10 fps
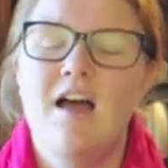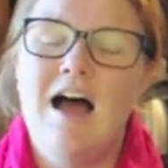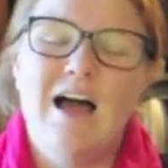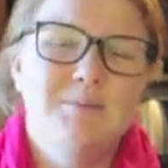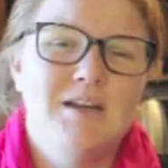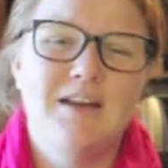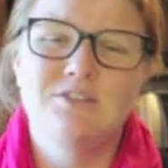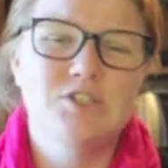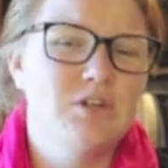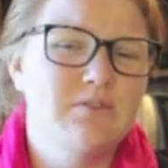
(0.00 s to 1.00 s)
I'm not
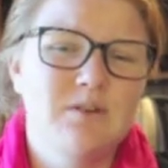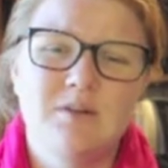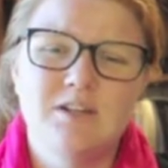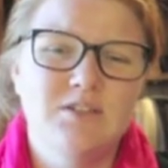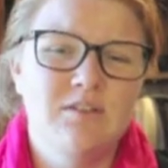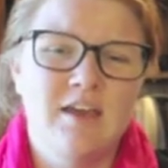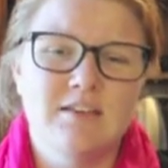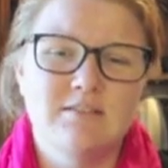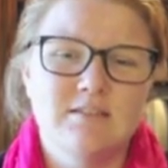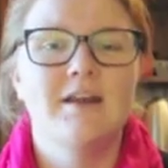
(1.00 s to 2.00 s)
even sure if I want to do
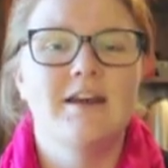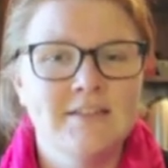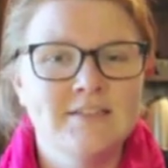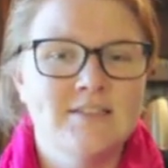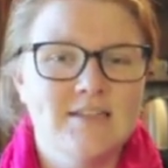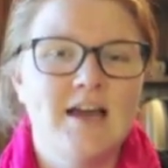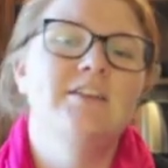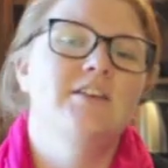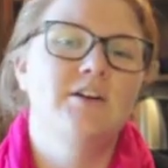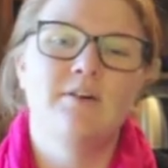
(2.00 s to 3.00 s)
this. But I did
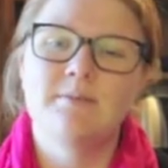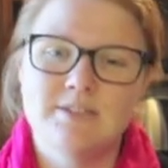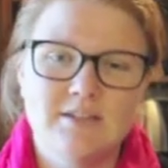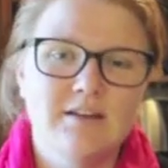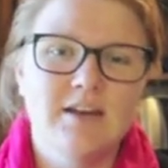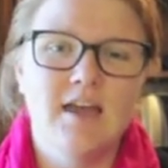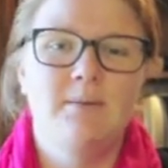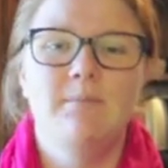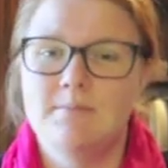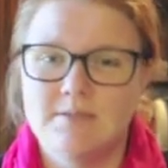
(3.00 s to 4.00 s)
decide, I'm still gonna
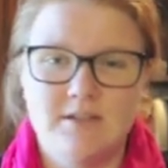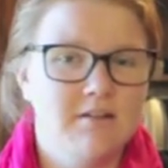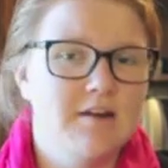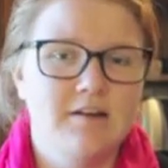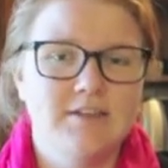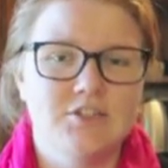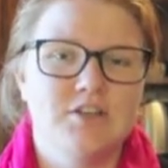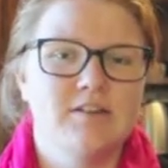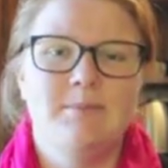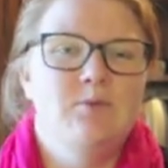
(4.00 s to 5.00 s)
come, I'm still gonna
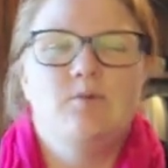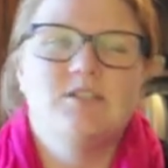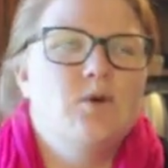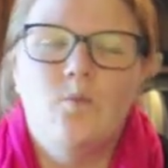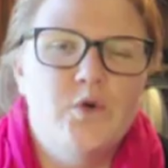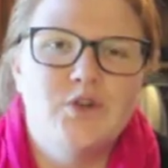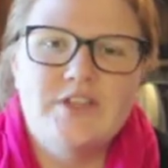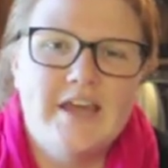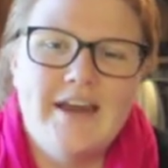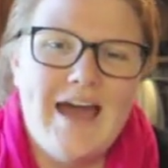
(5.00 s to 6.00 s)
audition. I mean, what's the worst
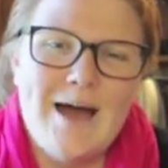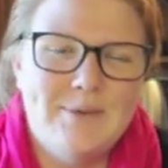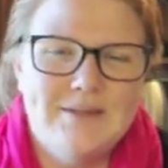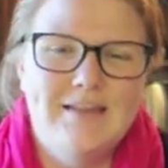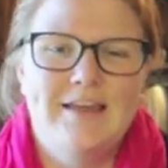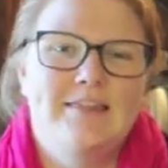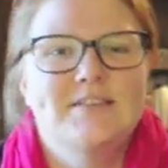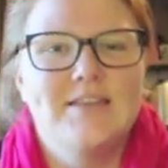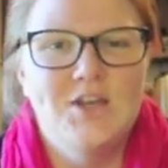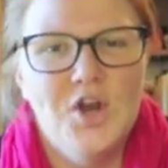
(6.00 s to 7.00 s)
that could happen? Like, they
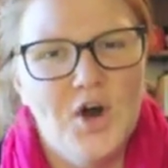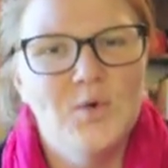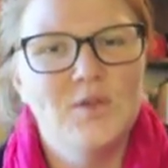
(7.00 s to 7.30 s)
say no?